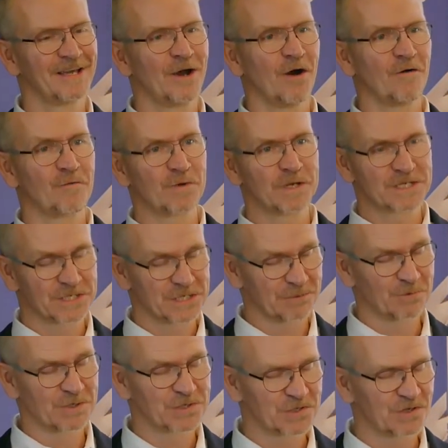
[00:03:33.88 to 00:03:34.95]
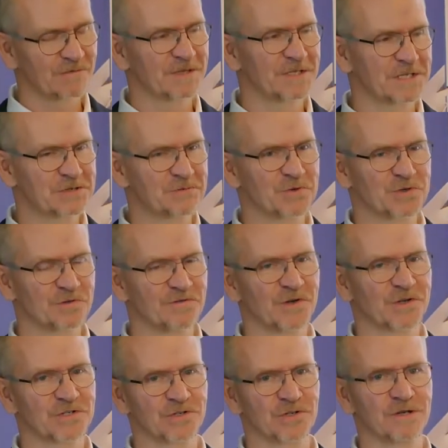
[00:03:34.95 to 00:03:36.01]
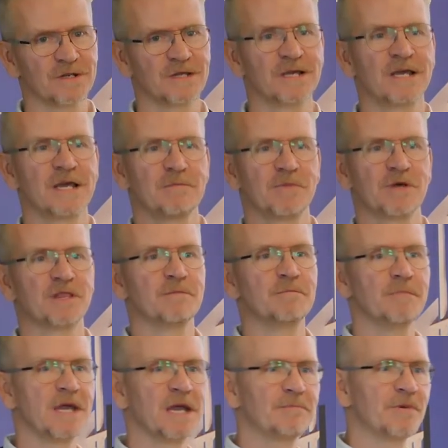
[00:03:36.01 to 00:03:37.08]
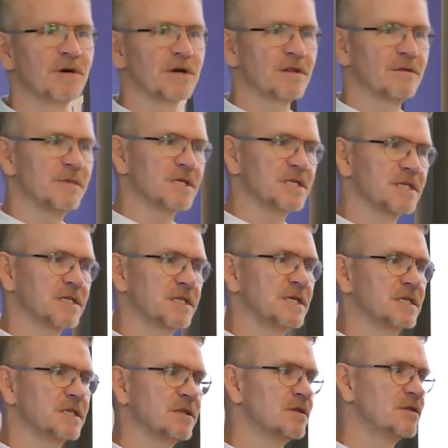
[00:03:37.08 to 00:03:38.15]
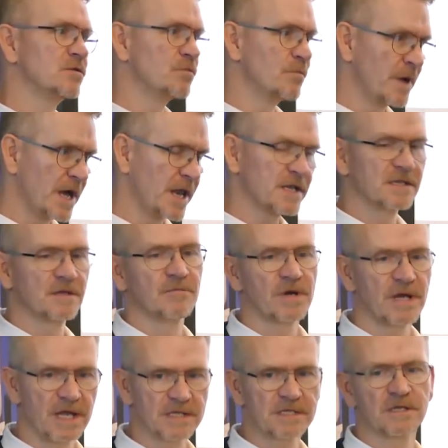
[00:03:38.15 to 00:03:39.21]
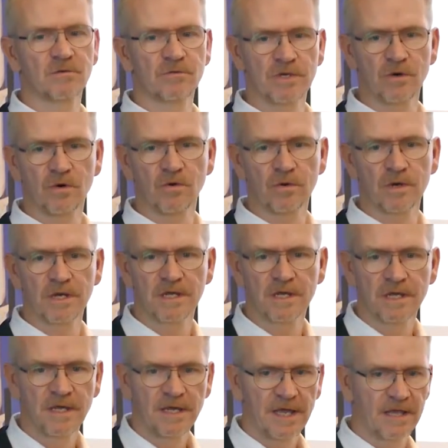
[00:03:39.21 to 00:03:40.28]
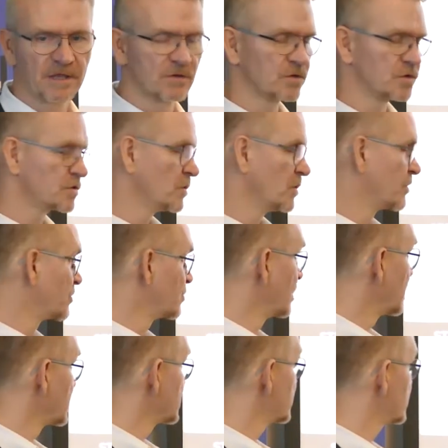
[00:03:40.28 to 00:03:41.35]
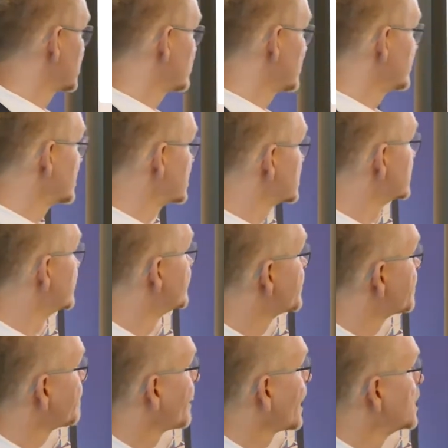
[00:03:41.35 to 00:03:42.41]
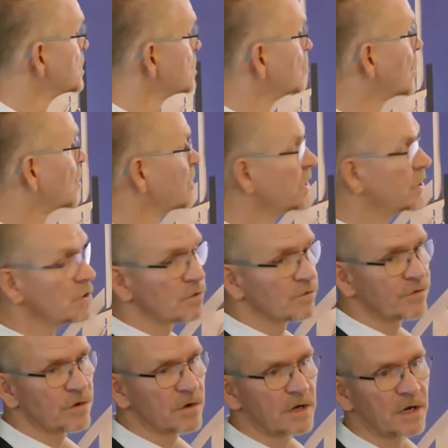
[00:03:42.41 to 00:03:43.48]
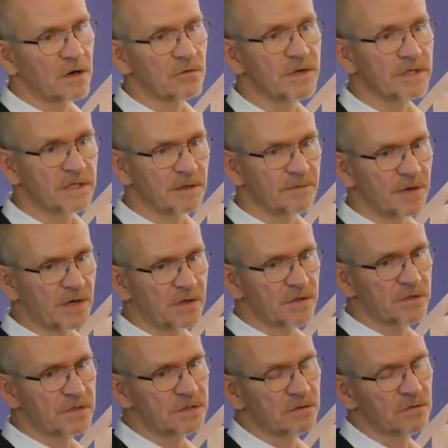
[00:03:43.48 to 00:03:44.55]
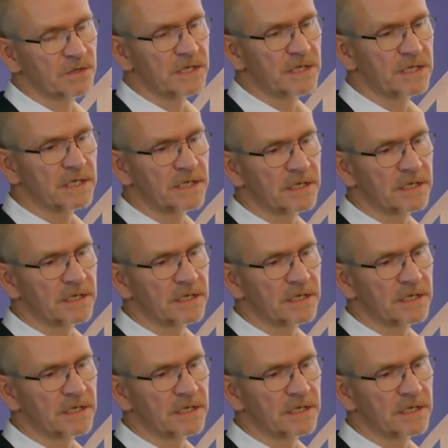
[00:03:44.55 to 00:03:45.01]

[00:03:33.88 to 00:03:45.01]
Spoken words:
of which we serve a distribution function, but the main part of the business is to manage the brands that we own and control through licensing agreements. So what do we do for our retail partners? So we